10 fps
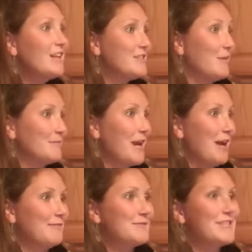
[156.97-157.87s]

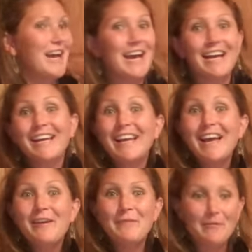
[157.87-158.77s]
Sometimes
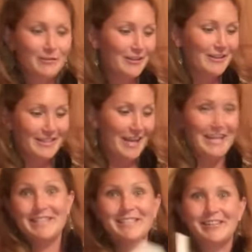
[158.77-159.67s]
people think
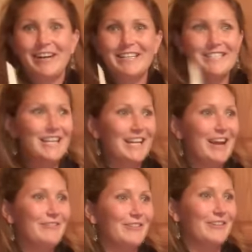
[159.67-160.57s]
it's the greatest thing
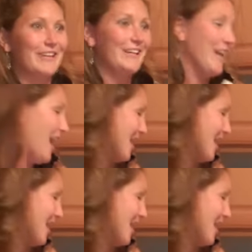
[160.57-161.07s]
ever, and